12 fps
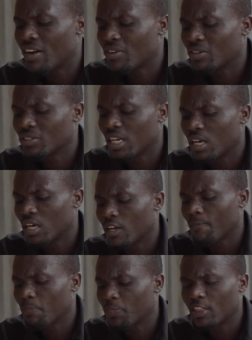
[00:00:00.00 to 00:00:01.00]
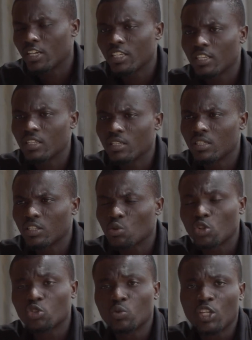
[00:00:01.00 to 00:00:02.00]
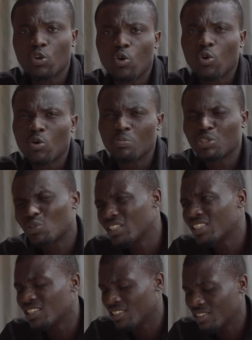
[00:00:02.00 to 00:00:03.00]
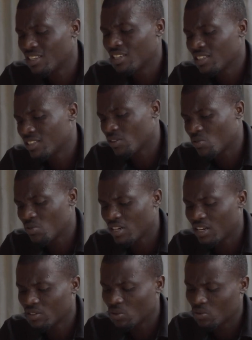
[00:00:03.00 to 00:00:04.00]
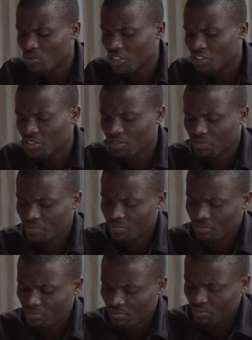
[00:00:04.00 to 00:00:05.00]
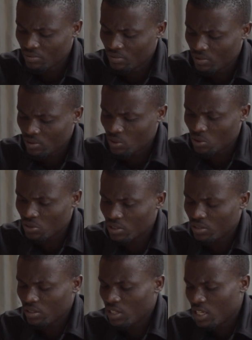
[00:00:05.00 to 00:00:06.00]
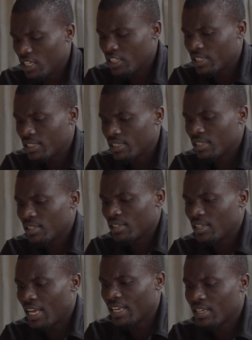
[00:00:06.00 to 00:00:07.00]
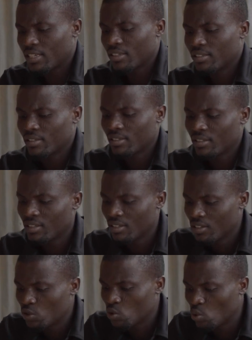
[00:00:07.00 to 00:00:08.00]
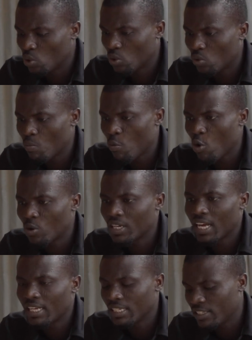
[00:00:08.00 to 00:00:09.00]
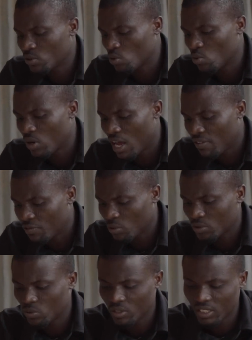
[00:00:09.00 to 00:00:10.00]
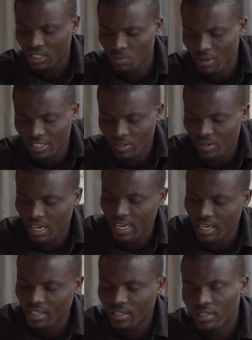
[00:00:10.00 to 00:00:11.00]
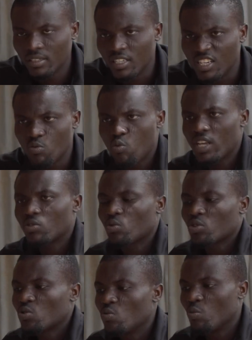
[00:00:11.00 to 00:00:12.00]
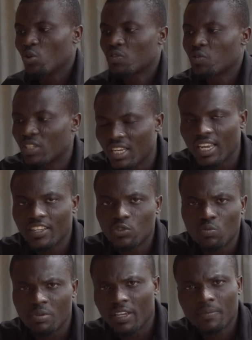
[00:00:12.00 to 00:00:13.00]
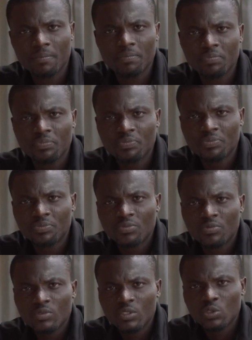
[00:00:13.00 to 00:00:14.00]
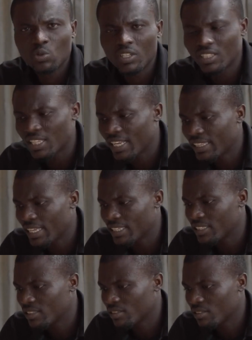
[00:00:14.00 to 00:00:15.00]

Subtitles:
around the 3rd week, or between the 2nd week and 3rd week, because it's like took more than it could afford with this particular leg. The weight was too much for the leg to bear. So it started